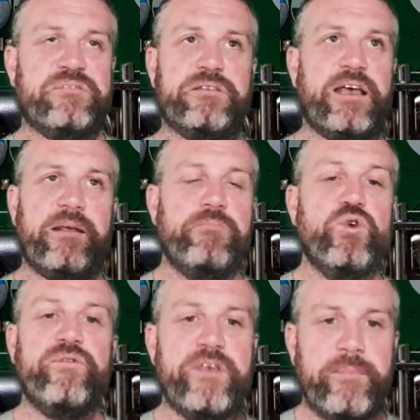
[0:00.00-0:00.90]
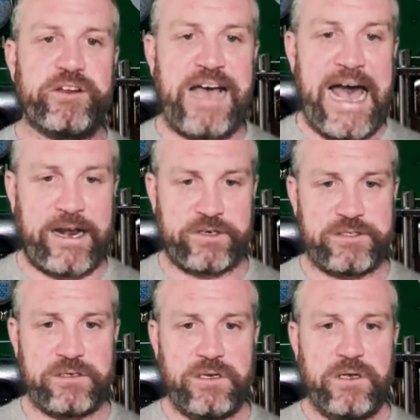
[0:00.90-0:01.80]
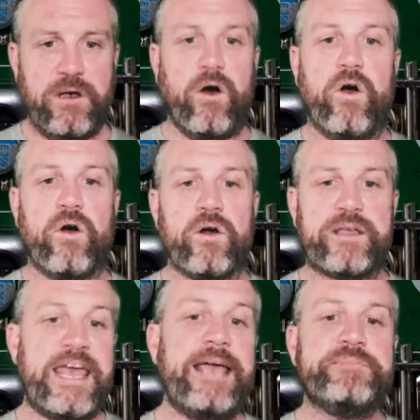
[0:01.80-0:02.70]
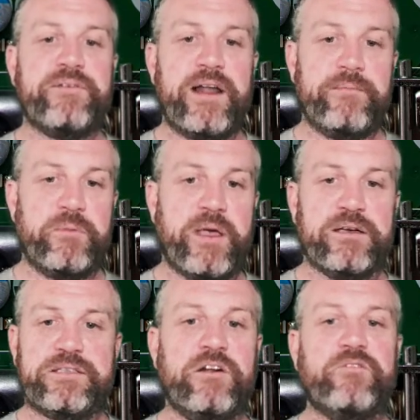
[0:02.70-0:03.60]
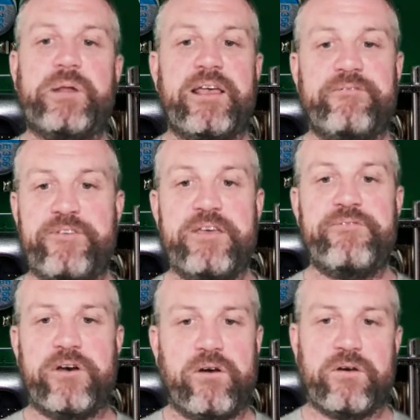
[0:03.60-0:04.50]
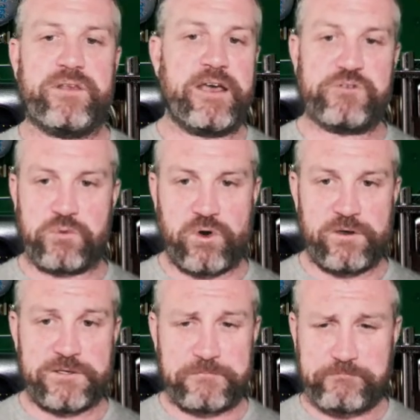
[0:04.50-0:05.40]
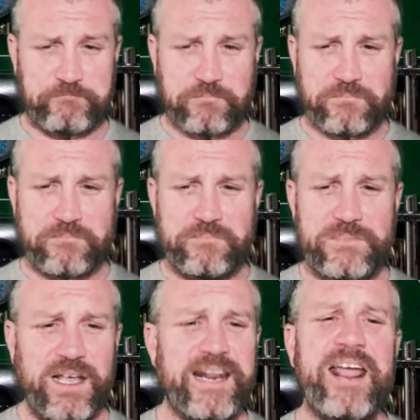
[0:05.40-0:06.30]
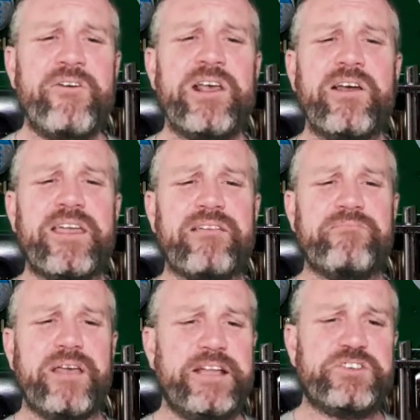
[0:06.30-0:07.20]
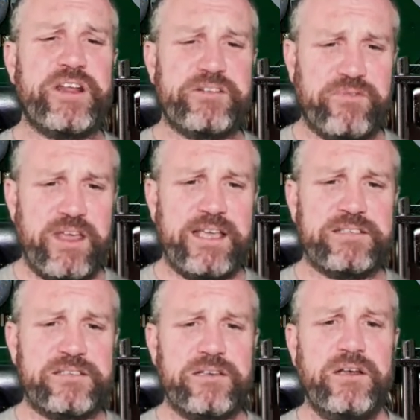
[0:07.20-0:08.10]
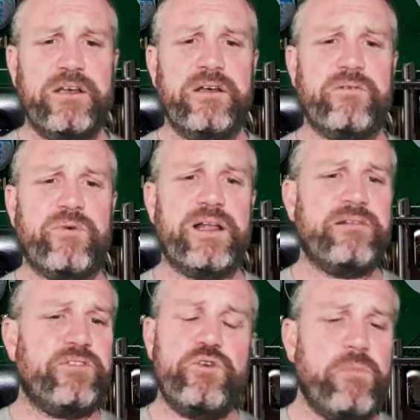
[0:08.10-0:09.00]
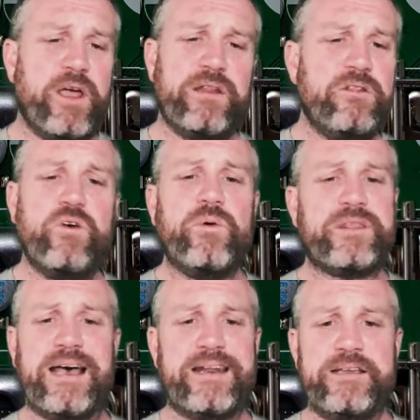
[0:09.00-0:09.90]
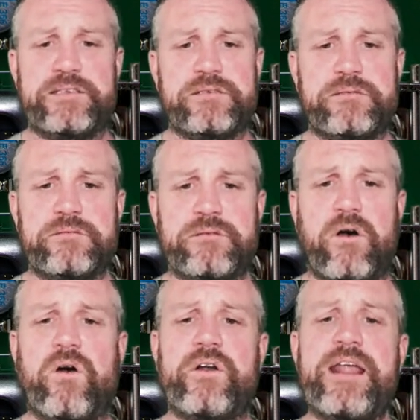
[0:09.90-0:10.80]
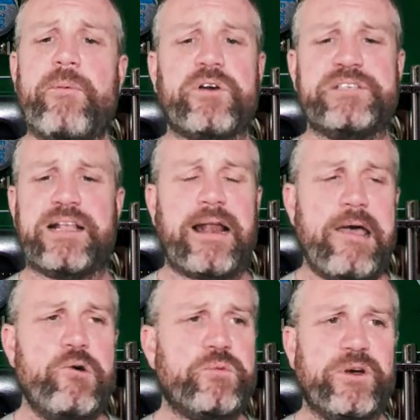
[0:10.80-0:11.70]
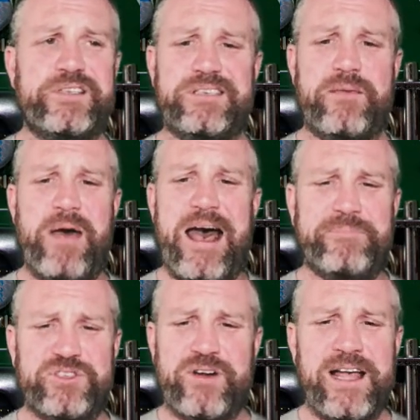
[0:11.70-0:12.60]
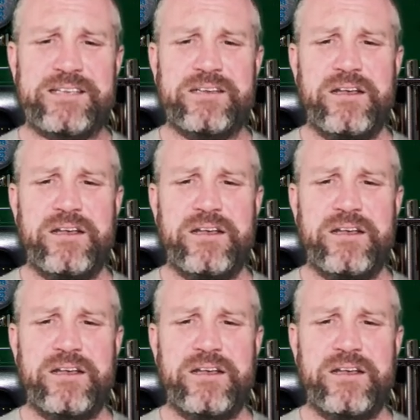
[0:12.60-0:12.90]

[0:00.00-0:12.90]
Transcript: a movie about hackers, or games development because they love playing FIFA or the Outer Worlds. An area like Internet of Things, well, you might know what that is, or networks and cloud might seem abstract.